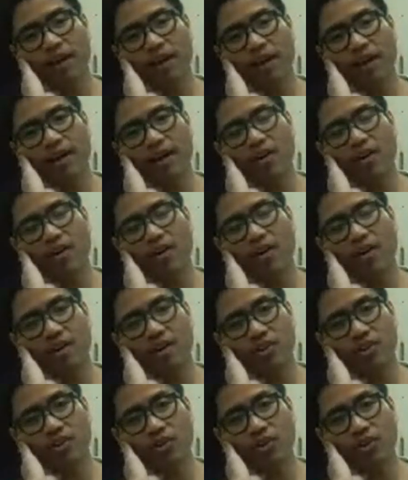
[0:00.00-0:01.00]
the
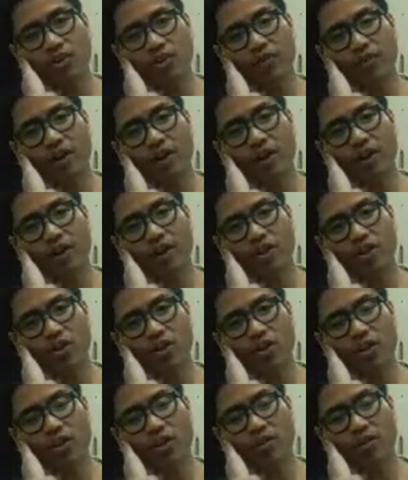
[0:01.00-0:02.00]
cholesterol, you have
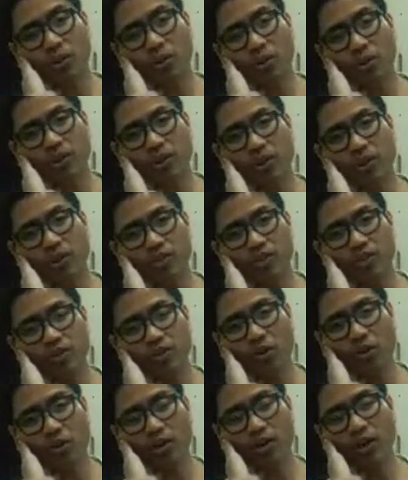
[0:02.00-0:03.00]
cholesterol, good
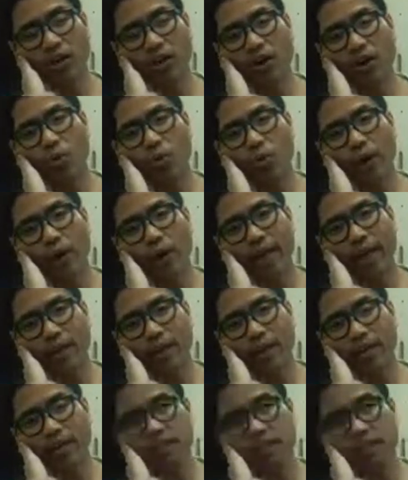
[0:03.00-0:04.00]
cholesterol
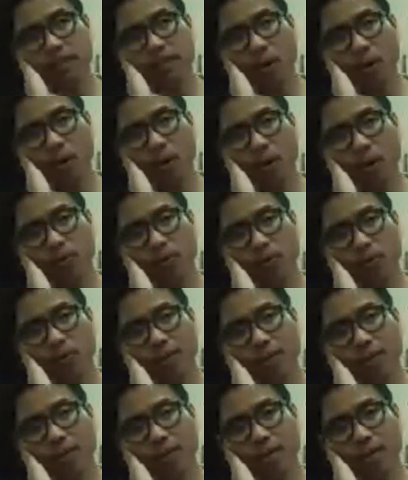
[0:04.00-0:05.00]
will go
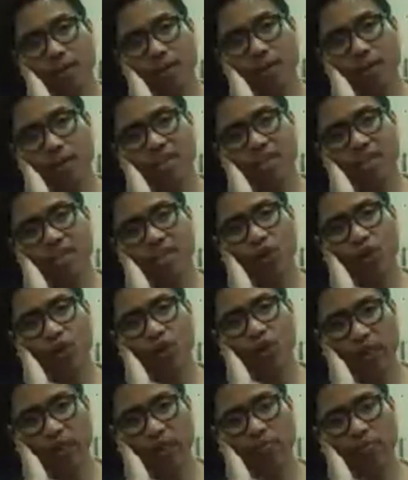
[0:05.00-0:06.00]
to the
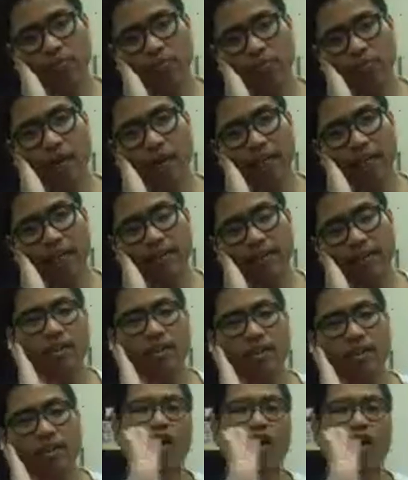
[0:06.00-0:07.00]
bloodstream,
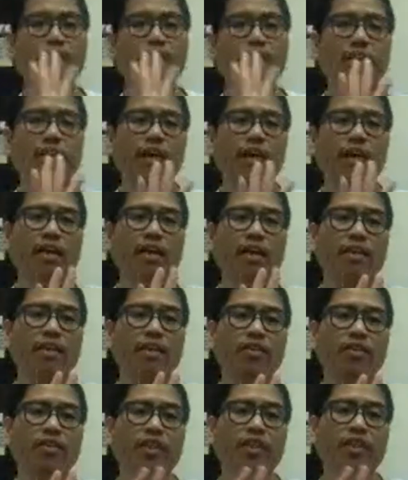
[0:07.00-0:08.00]
right? Travel
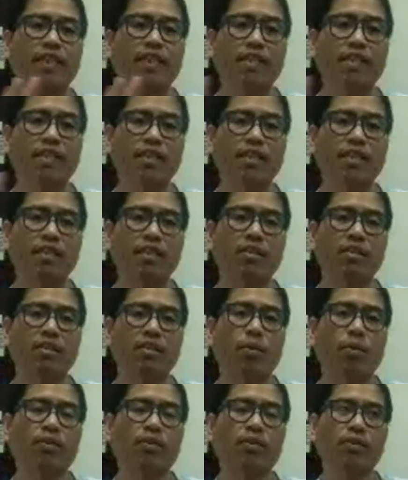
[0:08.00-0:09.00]
a certain
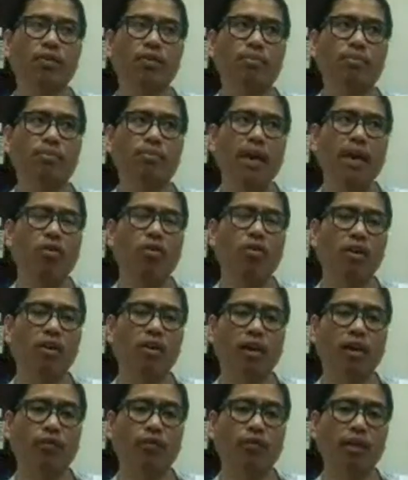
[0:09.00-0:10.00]
distance going to the main
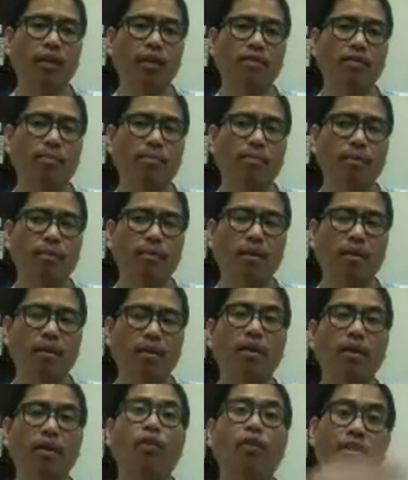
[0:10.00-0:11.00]
organ, for example.